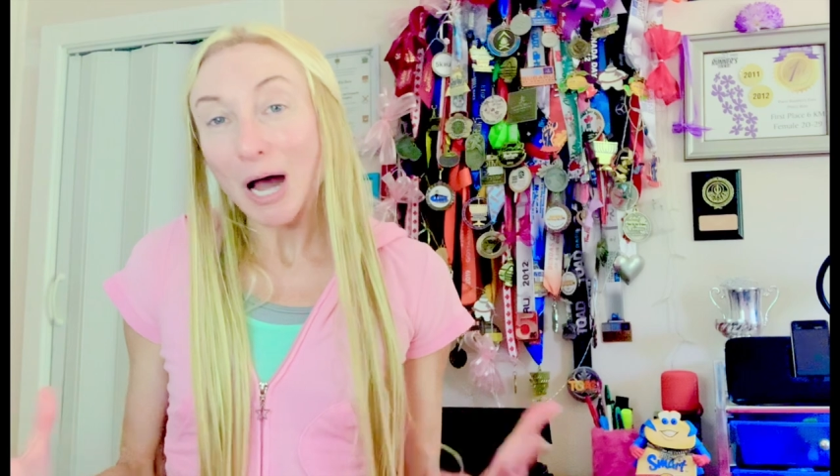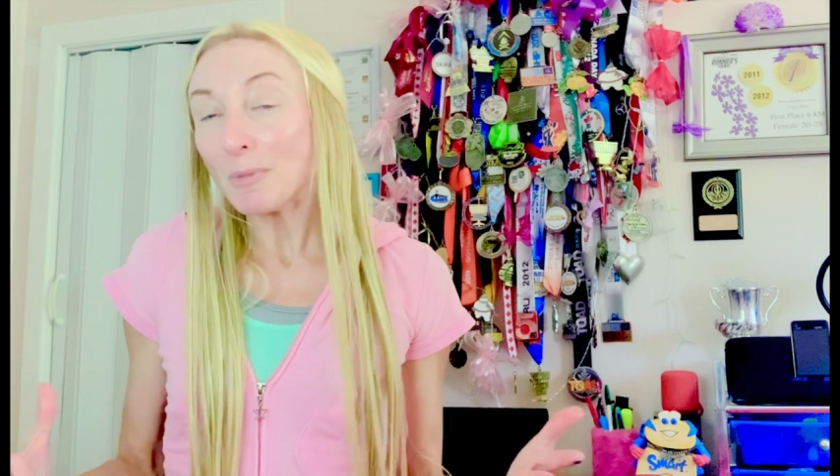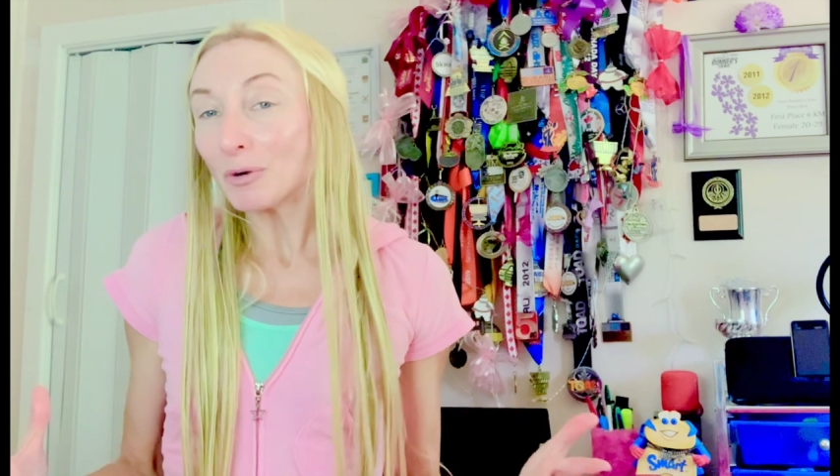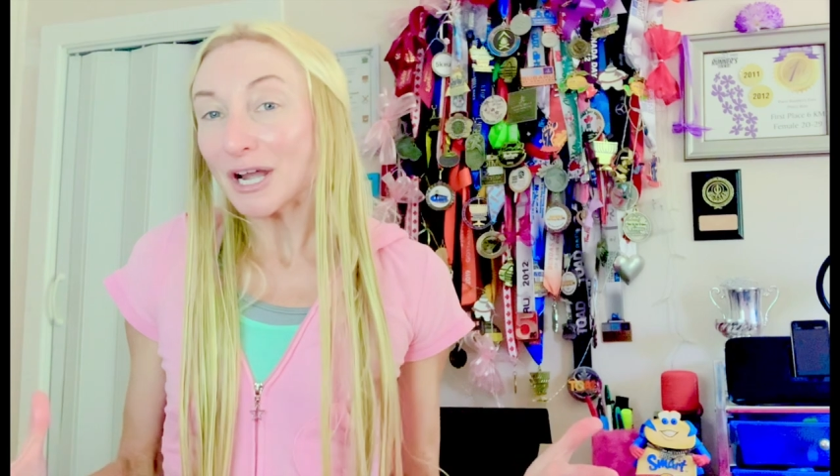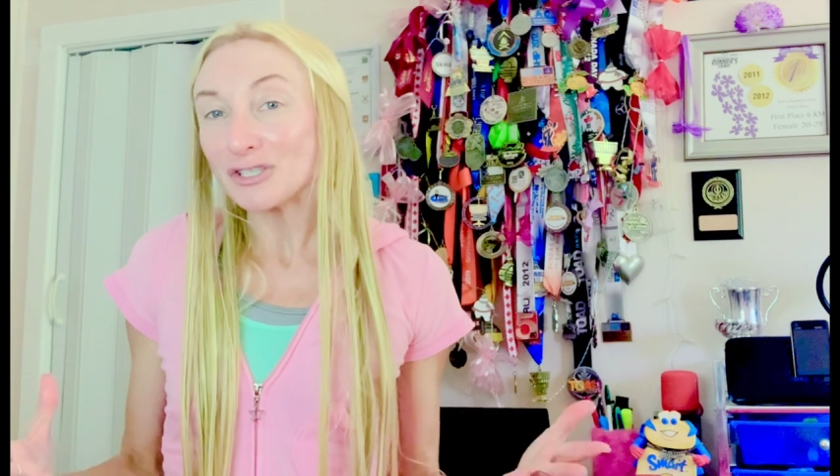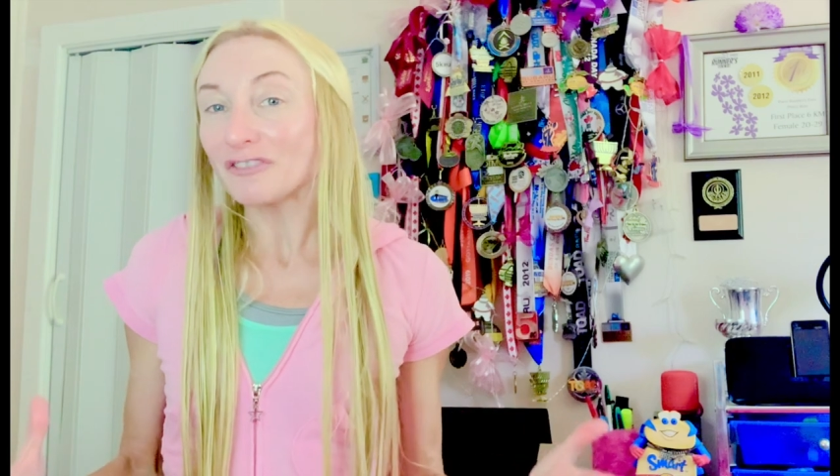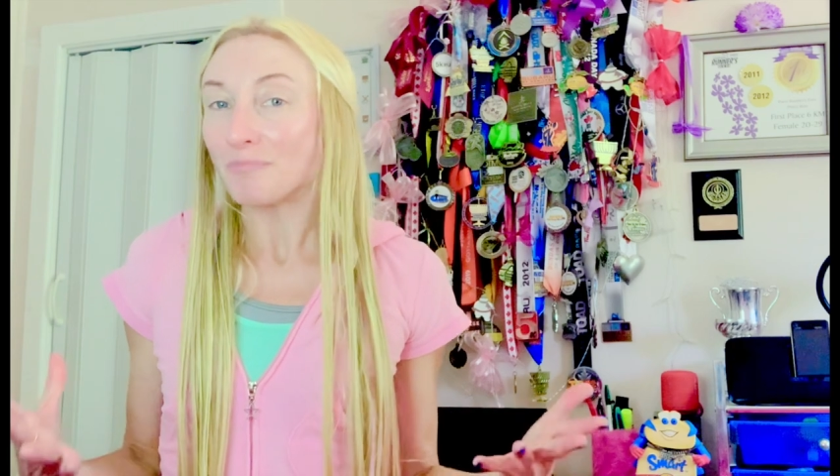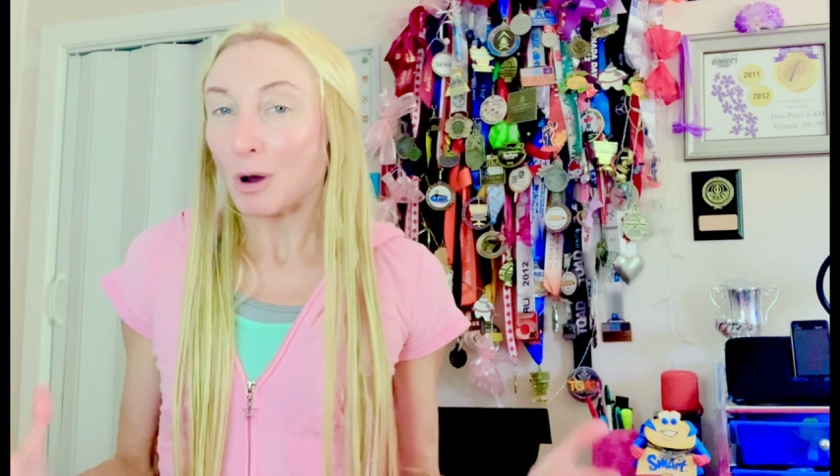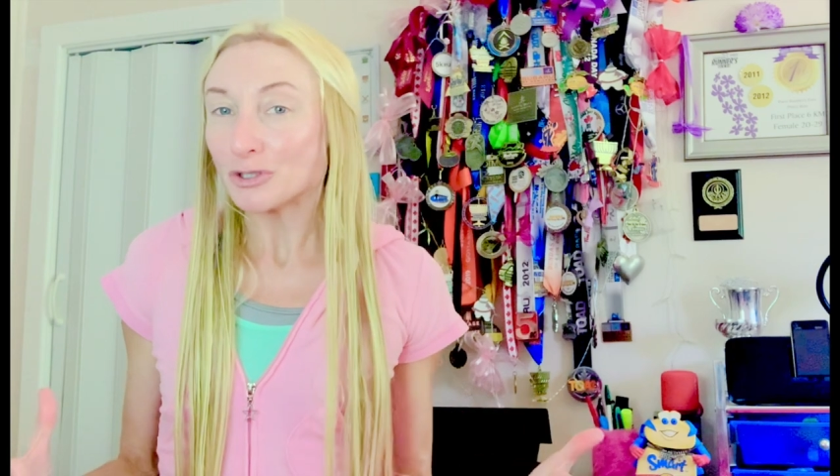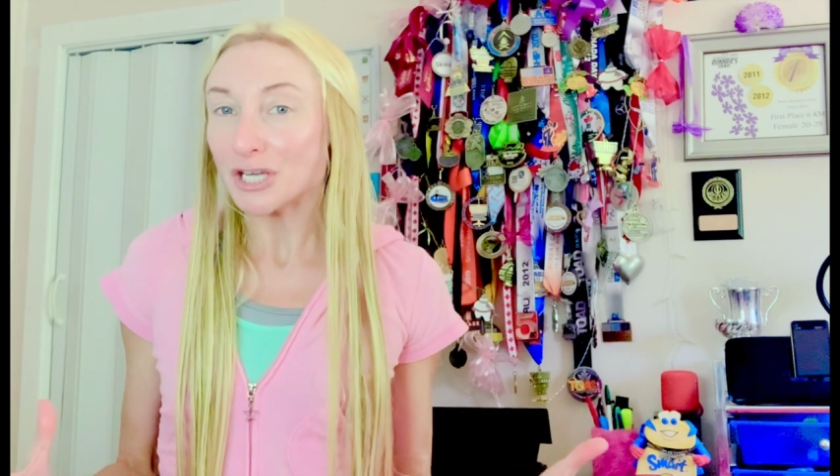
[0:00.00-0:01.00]
more range of
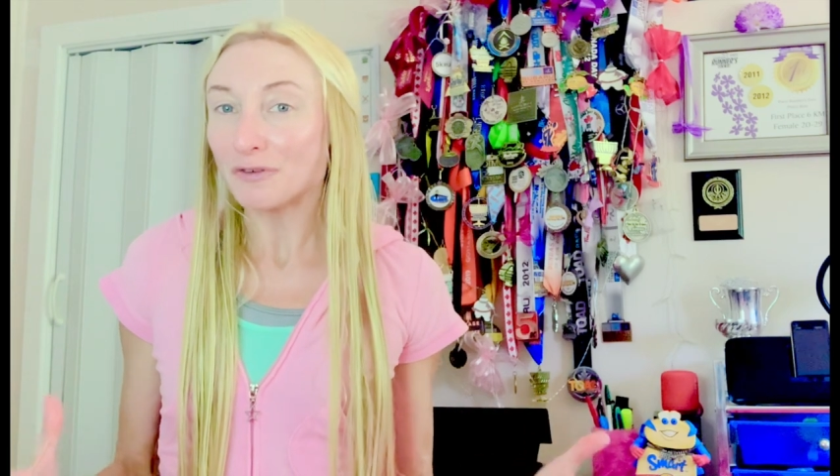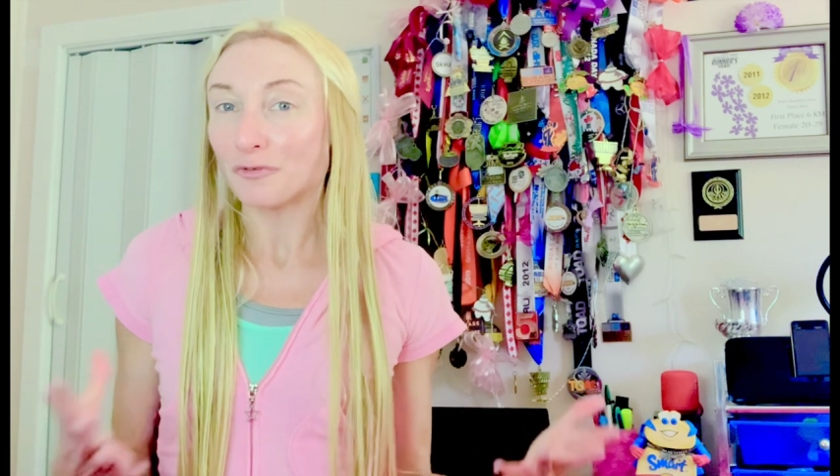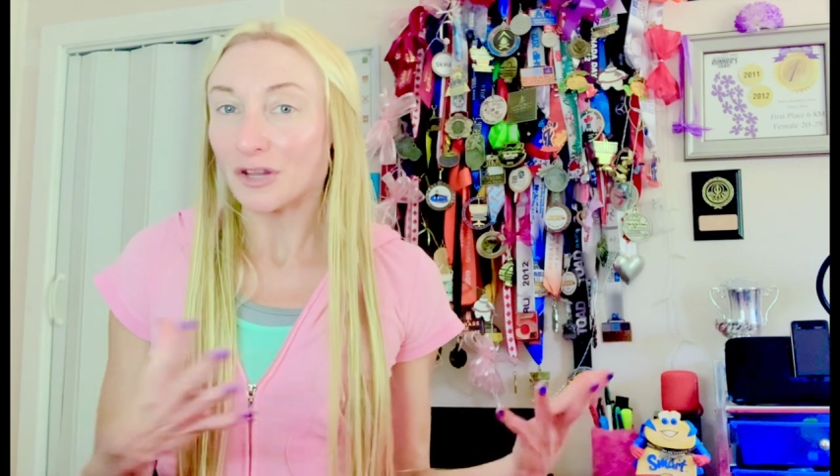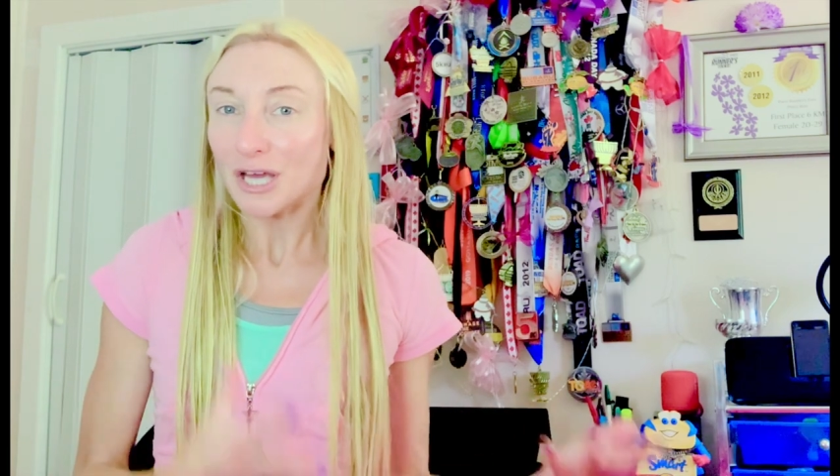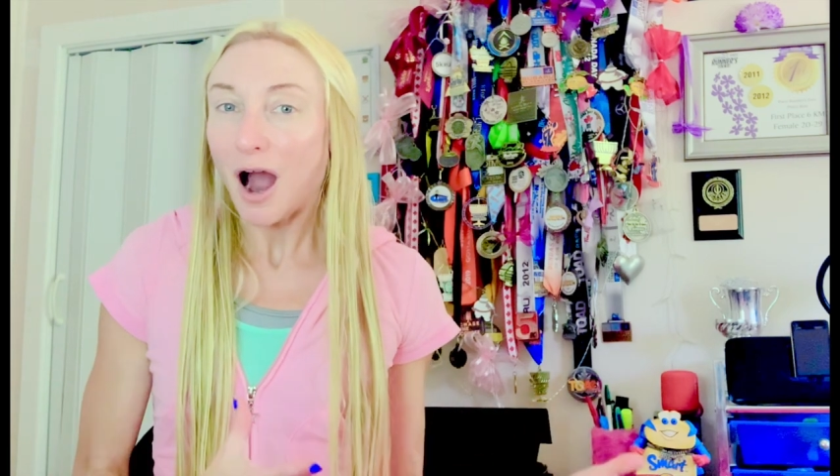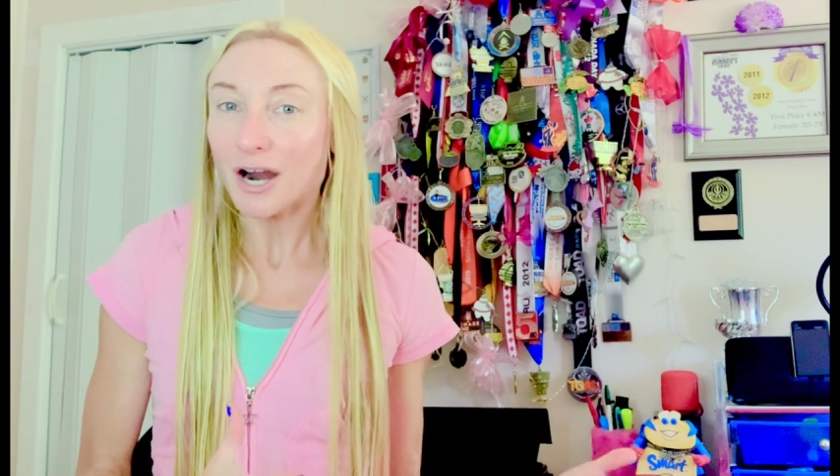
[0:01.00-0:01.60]
motion for the